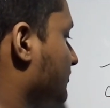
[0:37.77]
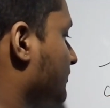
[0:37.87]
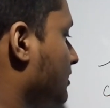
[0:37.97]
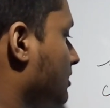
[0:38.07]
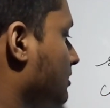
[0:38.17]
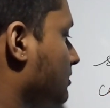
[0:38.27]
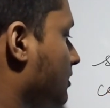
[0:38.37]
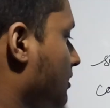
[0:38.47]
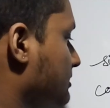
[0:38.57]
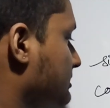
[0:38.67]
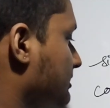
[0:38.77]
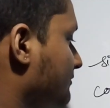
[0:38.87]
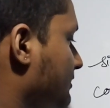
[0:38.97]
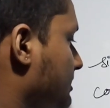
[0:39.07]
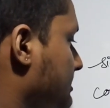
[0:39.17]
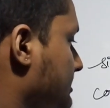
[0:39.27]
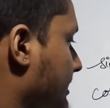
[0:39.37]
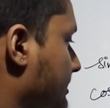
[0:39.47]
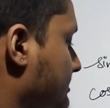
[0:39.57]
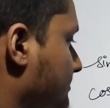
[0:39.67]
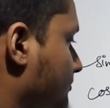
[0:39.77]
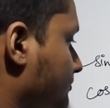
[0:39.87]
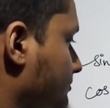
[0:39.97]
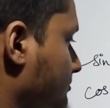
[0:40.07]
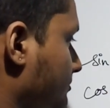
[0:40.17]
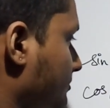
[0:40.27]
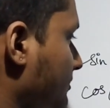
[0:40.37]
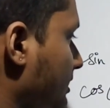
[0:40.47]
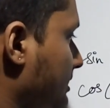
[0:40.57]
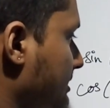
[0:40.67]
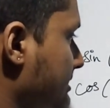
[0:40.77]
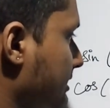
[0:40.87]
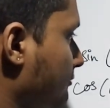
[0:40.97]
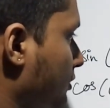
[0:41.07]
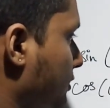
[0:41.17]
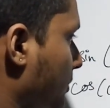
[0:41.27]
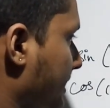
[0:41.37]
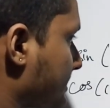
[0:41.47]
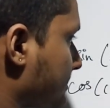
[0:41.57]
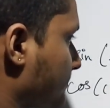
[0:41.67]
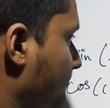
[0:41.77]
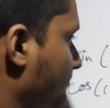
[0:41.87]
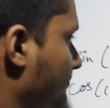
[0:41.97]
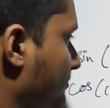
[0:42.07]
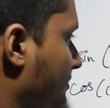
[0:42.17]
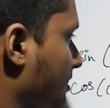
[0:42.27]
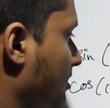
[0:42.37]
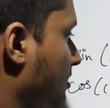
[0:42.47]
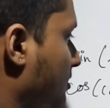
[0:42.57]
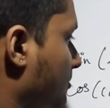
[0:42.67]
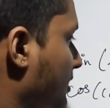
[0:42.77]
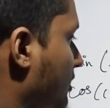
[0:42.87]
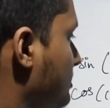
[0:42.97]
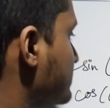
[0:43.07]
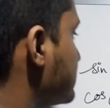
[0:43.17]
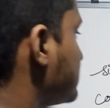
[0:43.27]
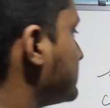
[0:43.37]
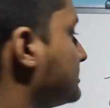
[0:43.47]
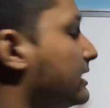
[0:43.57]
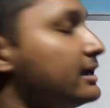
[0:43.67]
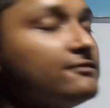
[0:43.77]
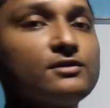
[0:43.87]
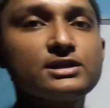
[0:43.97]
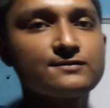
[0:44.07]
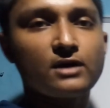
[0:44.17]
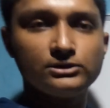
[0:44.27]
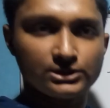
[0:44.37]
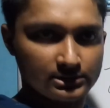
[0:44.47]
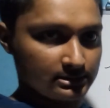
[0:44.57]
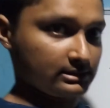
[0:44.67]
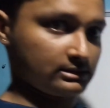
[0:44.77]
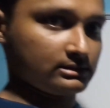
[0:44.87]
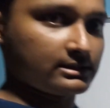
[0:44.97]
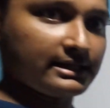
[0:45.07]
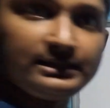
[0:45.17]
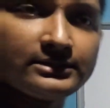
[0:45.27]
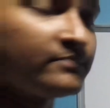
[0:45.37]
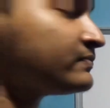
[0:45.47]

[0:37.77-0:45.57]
of cos inverse x is equal to x, because this is in the inverse functions, right?